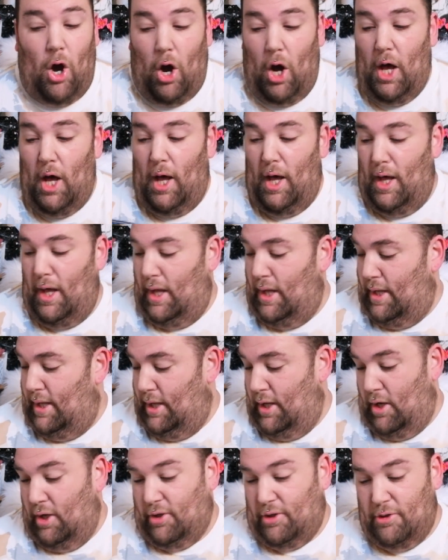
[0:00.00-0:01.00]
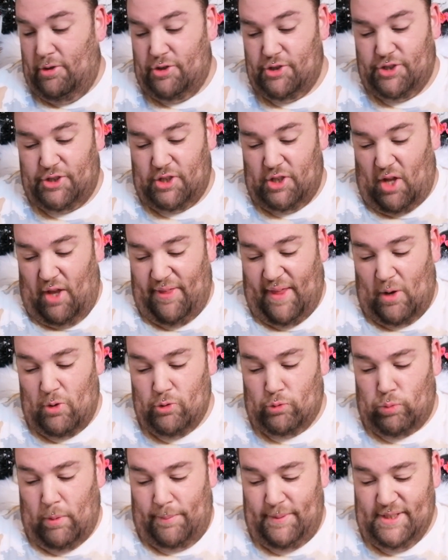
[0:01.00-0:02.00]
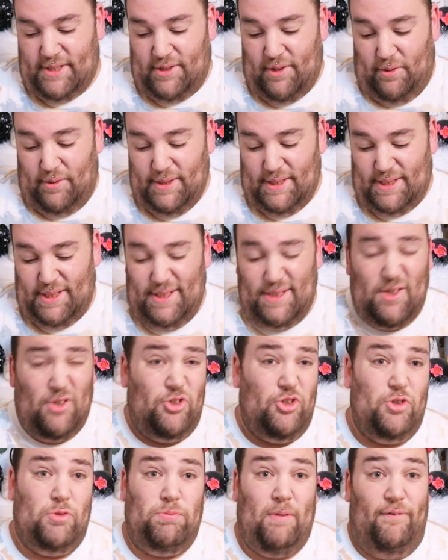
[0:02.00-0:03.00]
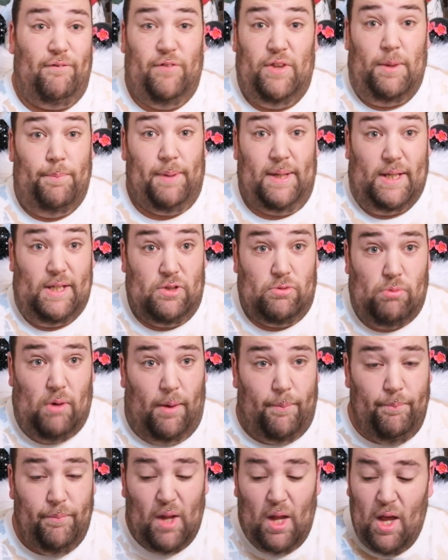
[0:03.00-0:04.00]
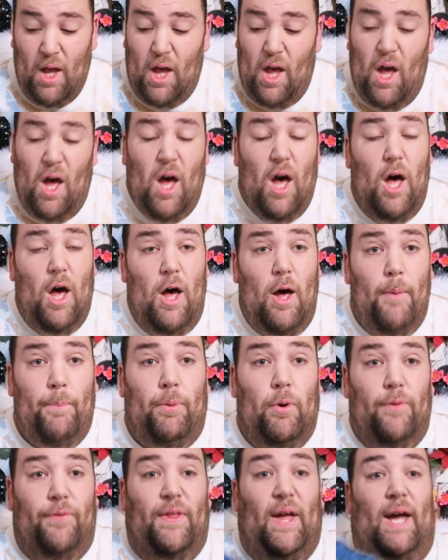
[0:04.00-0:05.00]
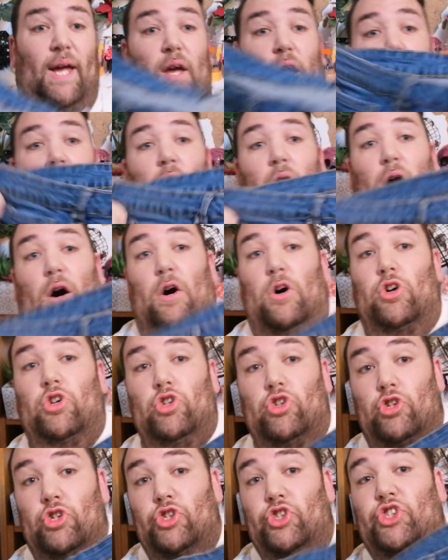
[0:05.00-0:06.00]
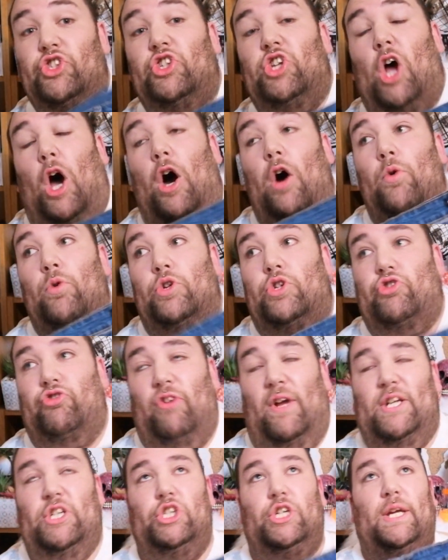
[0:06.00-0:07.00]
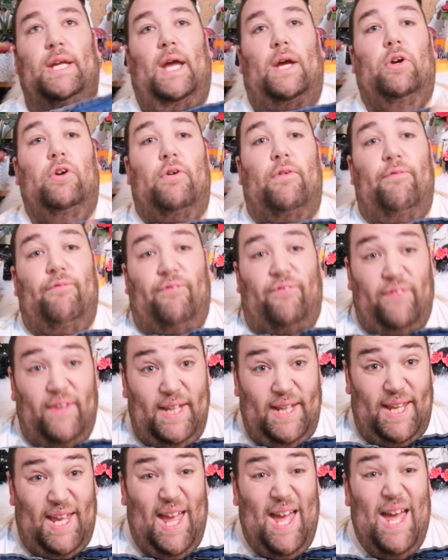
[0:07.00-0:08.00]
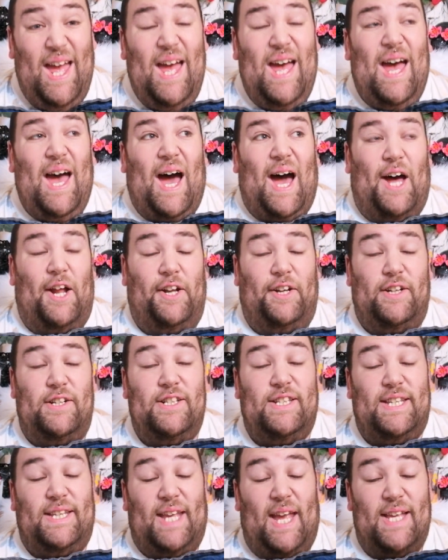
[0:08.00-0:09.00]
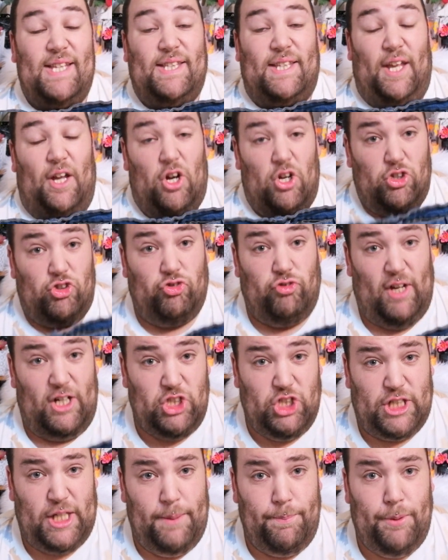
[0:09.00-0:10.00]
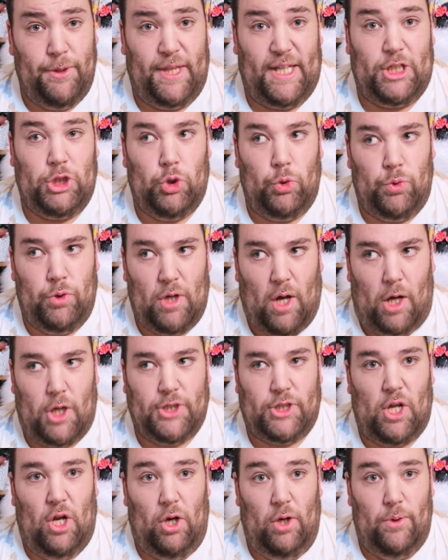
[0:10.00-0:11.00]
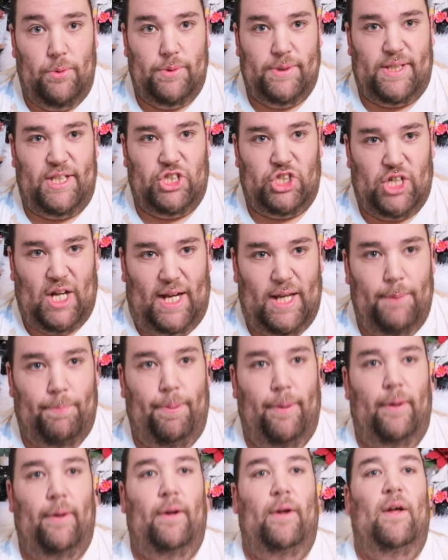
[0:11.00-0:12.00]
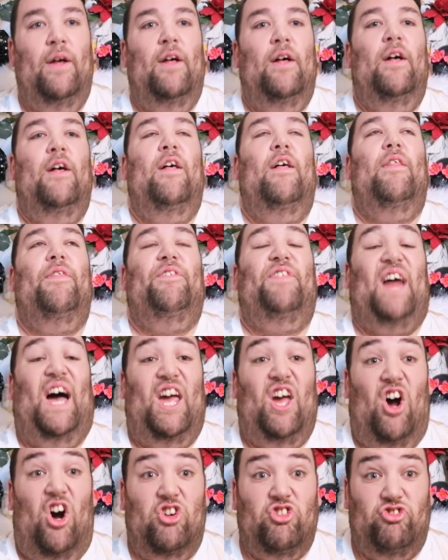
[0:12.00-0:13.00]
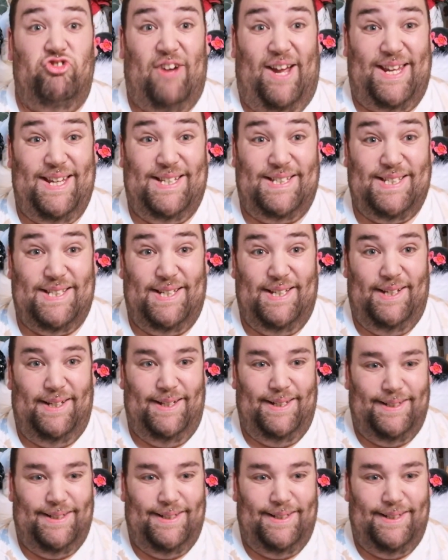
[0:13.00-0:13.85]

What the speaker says: Because those women's sizes, I just went for the biggest one. But they are so stretchy and comfy. And yes, they are stretchy, but they do not lose the shape. They are great.